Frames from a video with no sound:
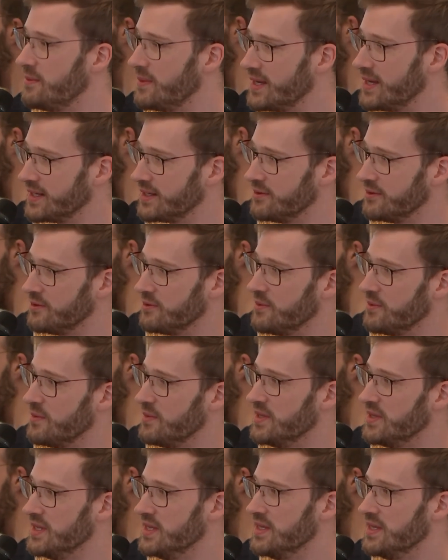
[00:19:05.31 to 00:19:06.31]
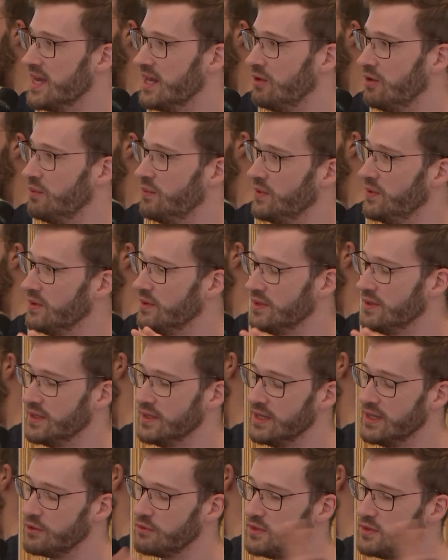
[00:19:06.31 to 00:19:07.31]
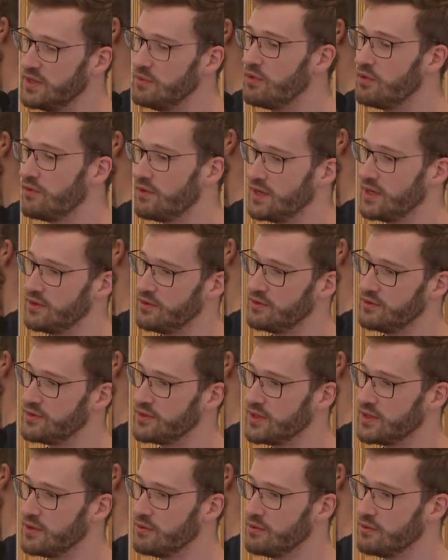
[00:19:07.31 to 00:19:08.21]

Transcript: Like, maybe the liquidity providers